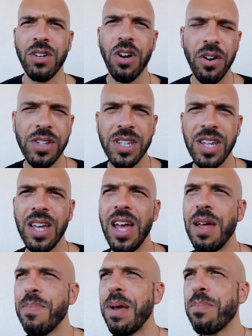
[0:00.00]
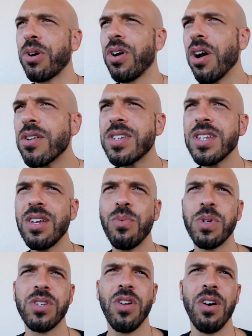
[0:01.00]
currency, and paper currency
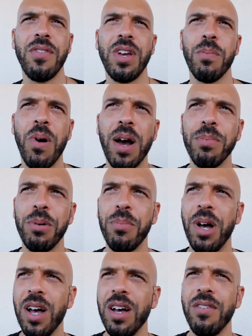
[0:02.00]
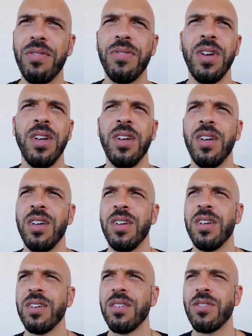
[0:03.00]
was solving a problem of
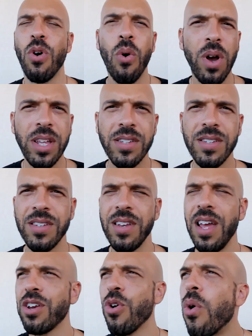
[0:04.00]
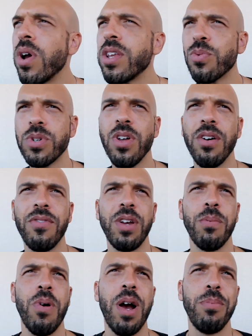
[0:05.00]
coins, and coins were
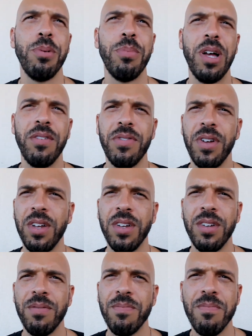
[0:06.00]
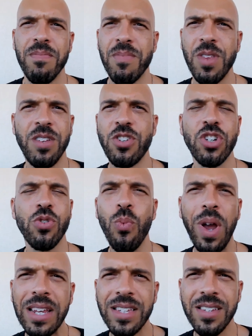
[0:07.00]
solving a problem of just
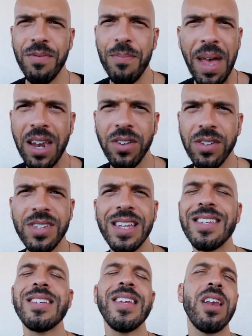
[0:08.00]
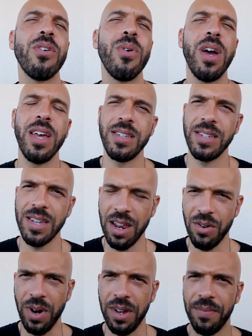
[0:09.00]
weights of metals, et cetera, et
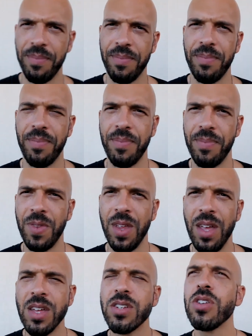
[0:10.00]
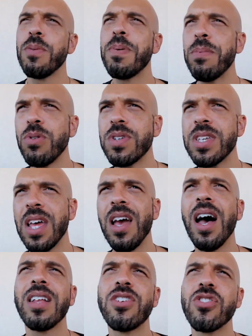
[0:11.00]
cetera. So the people who say,
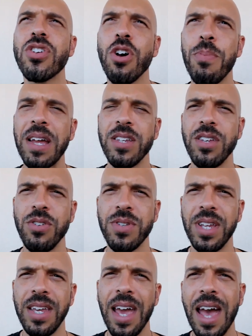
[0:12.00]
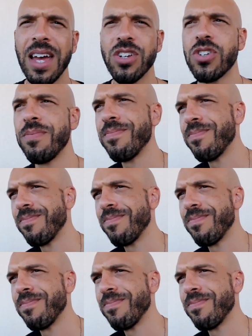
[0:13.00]
oh, just go back to using cash,